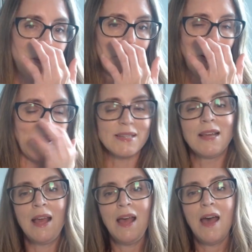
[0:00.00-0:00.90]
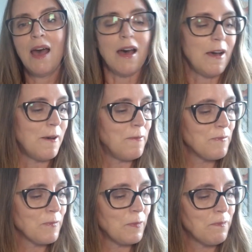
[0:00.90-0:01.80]
what.
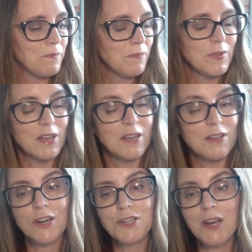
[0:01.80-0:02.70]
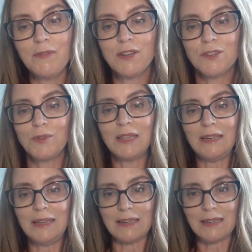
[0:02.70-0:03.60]
The construction of it is really
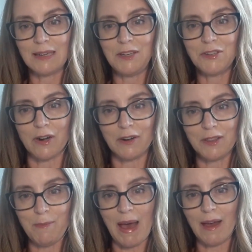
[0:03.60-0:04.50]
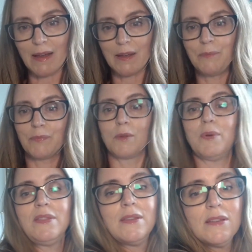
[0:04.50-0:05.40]
neat. You start at the back
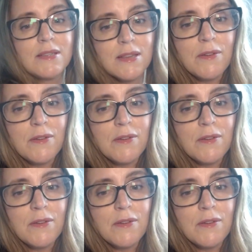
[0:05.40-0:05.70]
with this